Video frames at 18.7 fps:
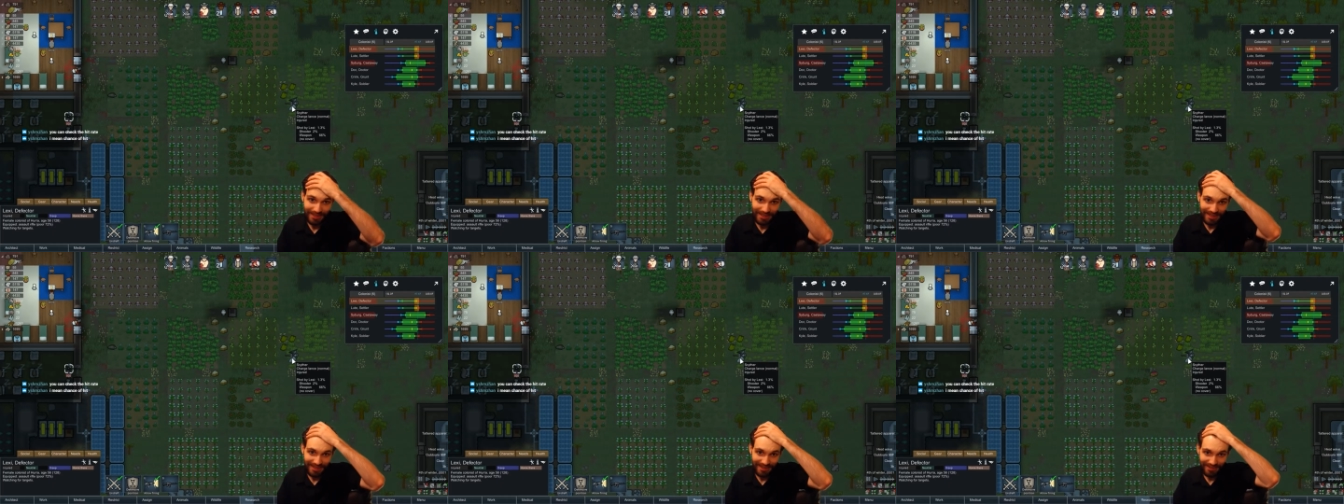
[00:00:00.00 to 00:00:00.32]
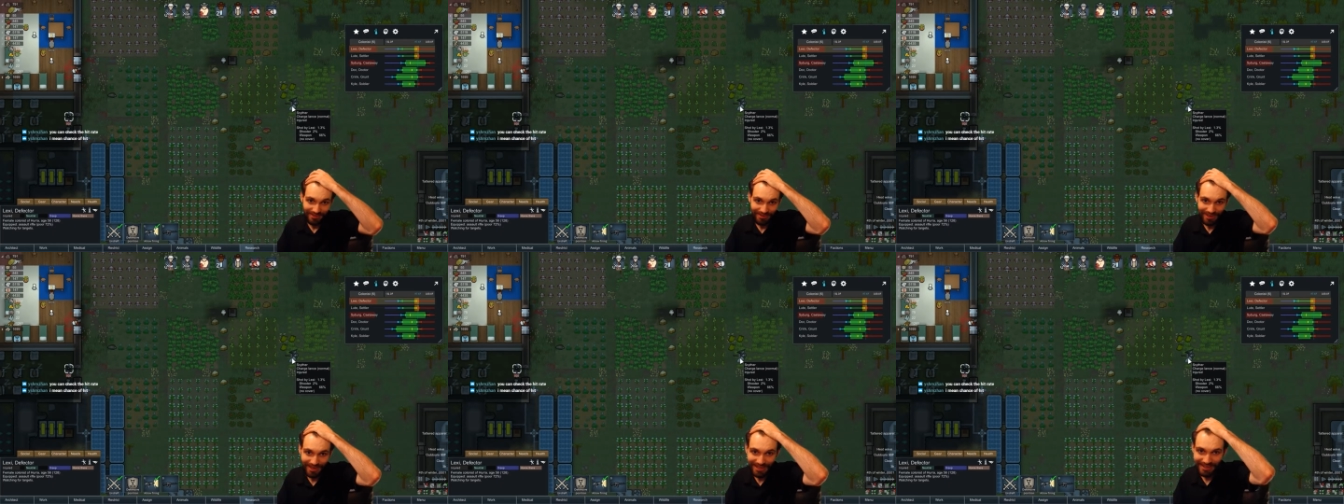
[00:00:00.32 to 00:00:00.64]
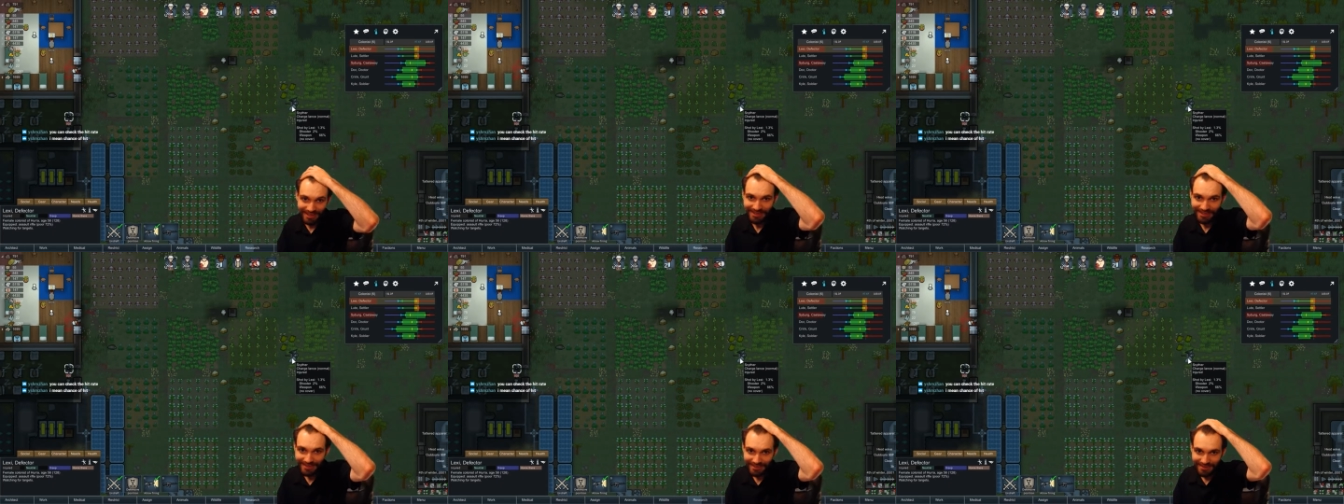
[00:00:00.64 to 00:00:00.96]
yeah, you're
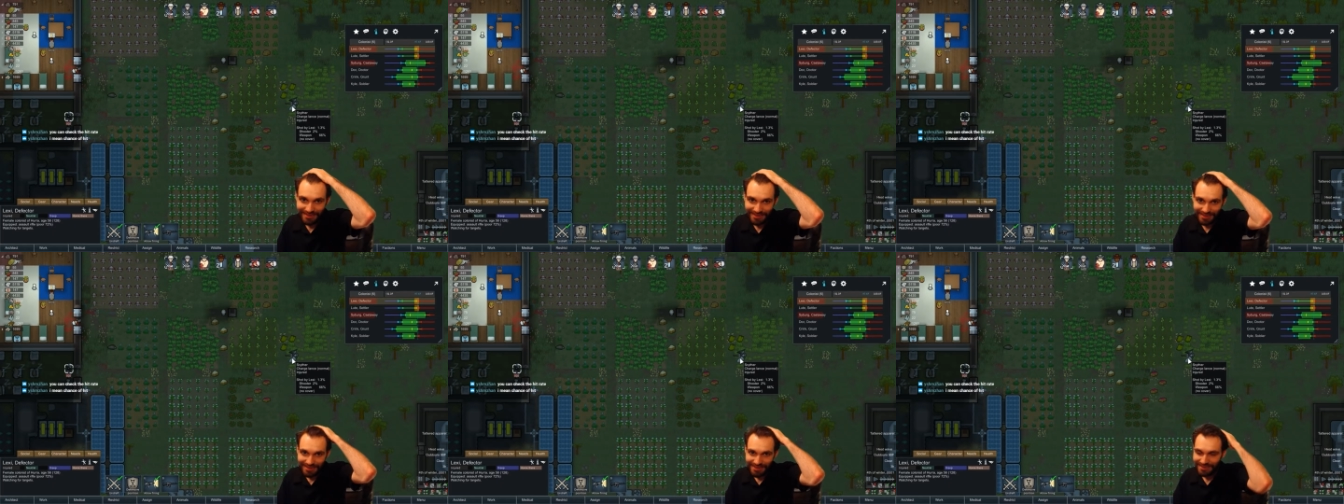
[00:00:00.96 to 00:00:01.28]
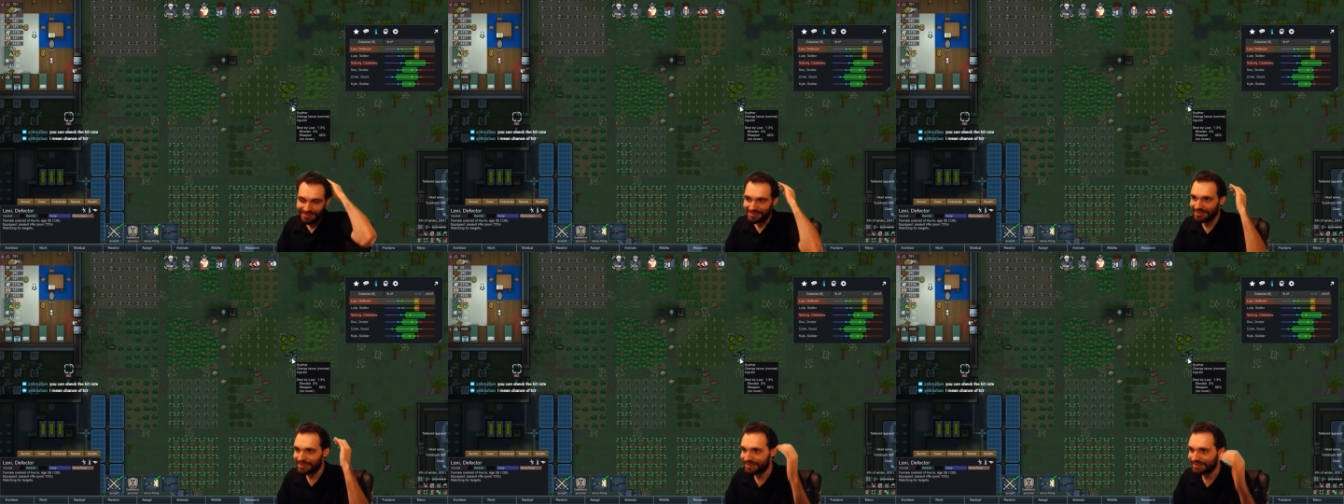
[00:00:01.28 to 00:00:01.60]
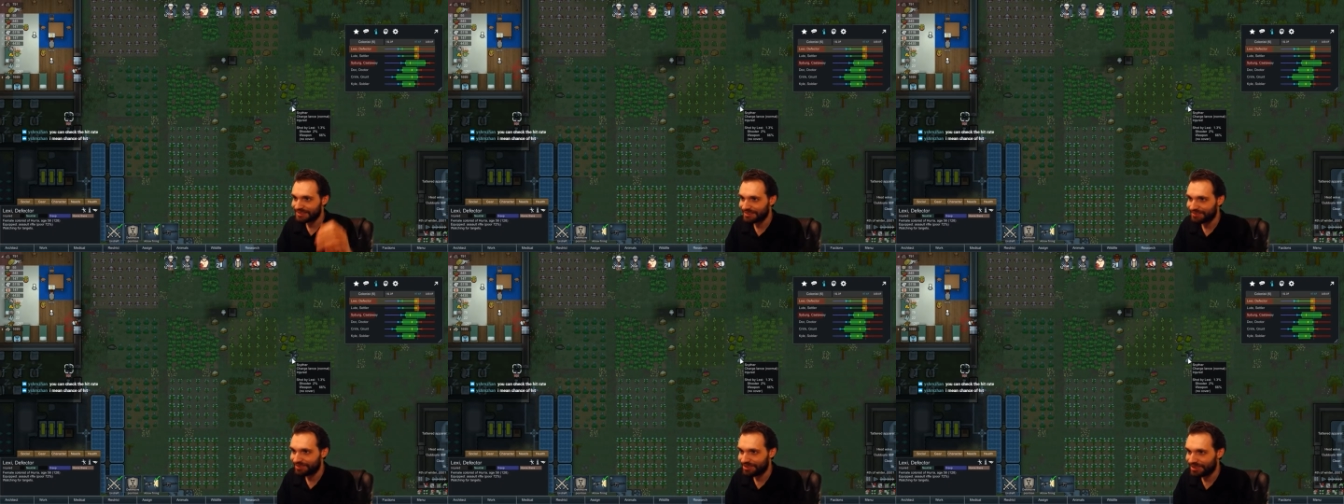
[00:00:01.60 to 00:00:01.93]
right.
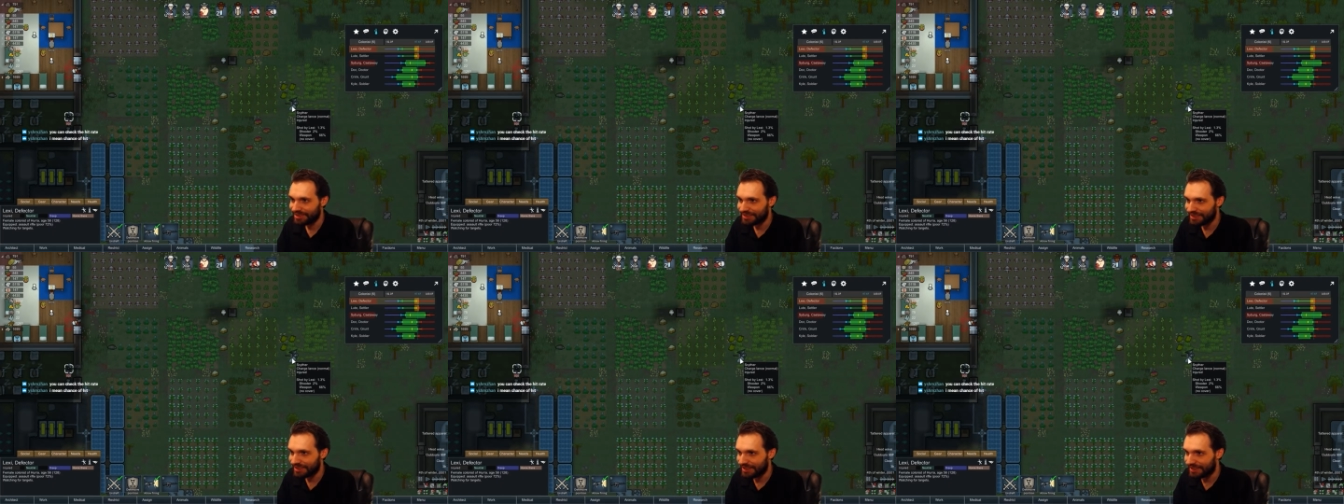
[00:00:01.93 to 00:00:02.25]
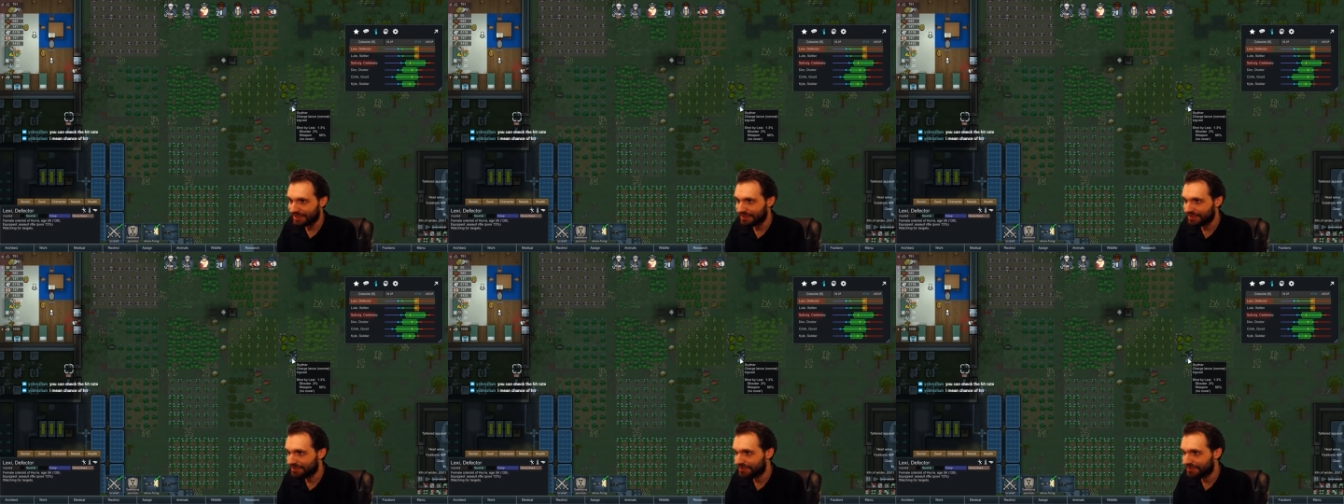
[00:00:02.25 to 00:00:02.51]
Chance of hit, yeah.